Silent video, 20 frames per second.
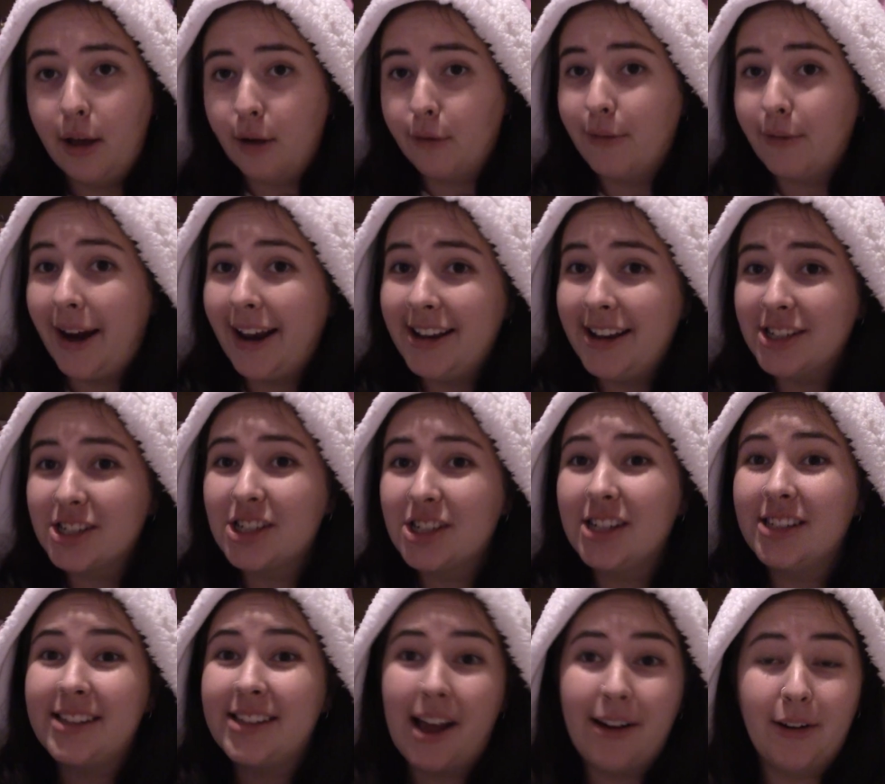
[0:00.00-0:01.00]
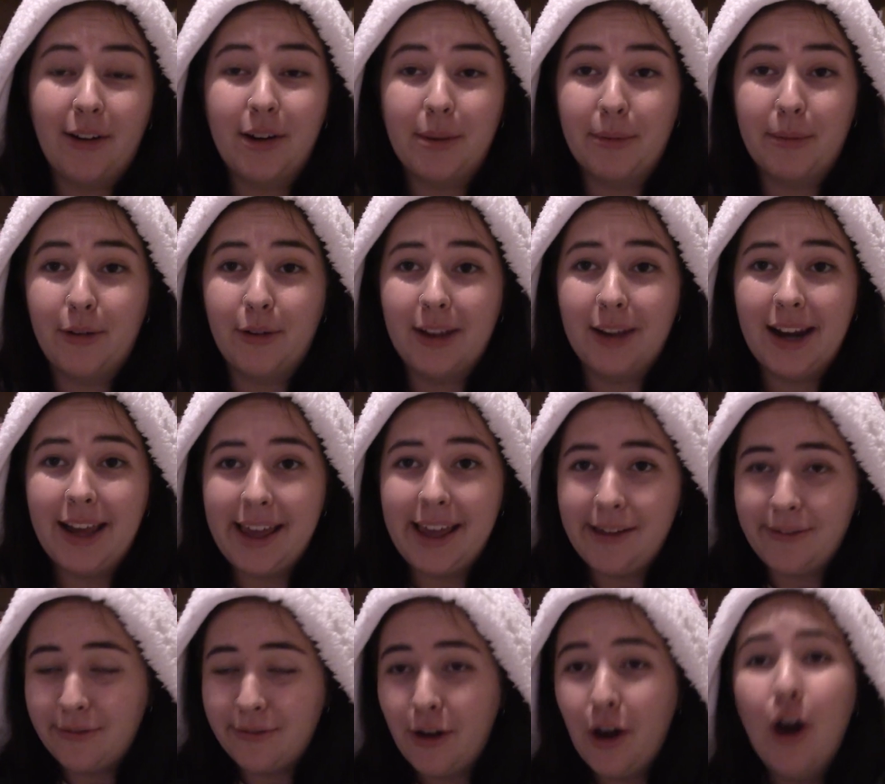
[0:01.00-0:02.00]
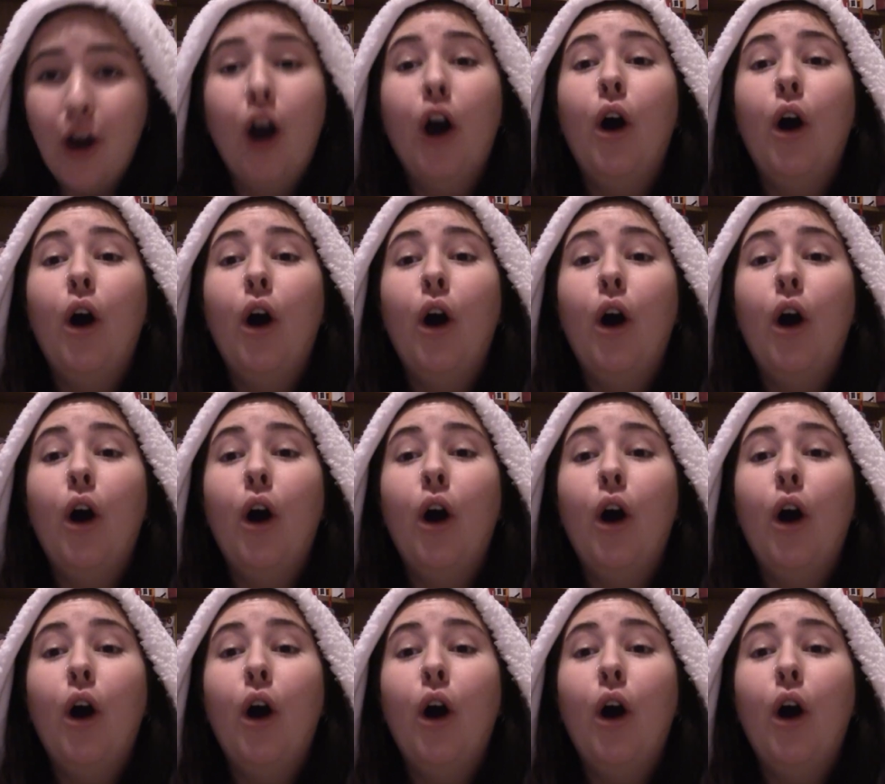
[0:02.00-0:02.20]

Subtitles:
arranged, download it before you leave.